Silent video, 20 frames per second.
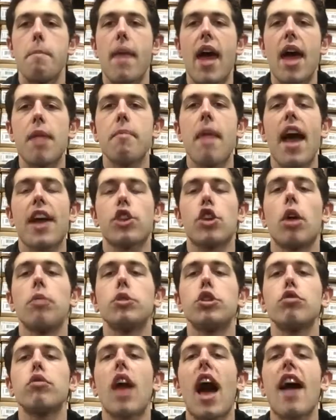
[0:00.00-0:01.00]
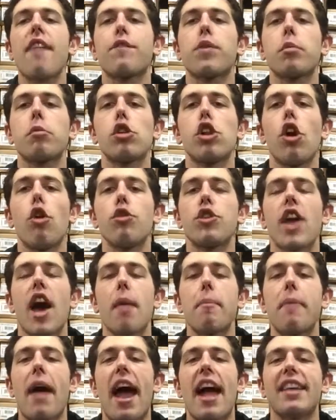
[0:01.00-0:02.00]
Mad Max comes to you live from
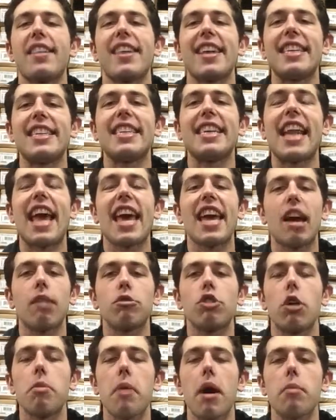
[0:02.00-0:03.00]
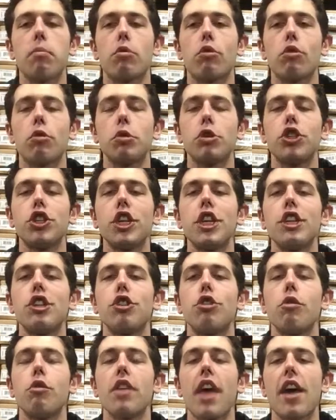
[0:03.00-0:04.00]
Closeout Bats, and today I'm talking about Marucci
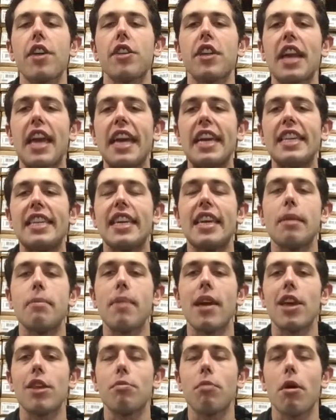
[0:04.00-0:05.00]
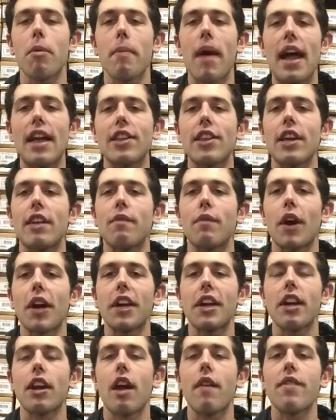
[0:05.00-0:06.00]
2018 baseball bats, and
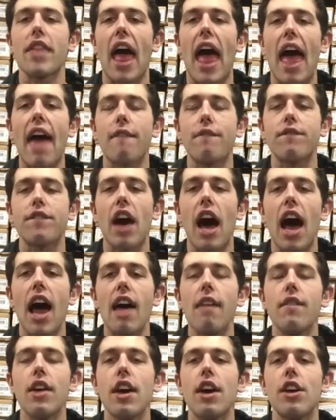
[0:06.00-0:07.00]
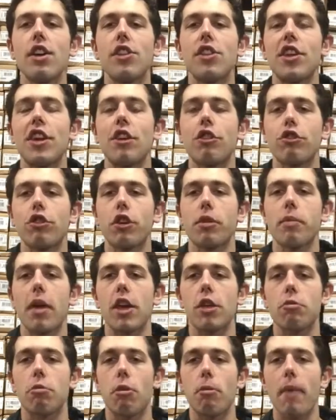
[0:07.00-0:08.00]
right here I have the F5 Senior League
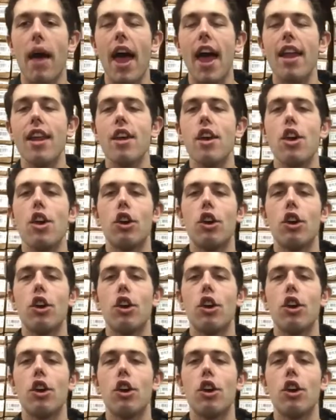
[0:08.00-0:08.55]
Baseball bat,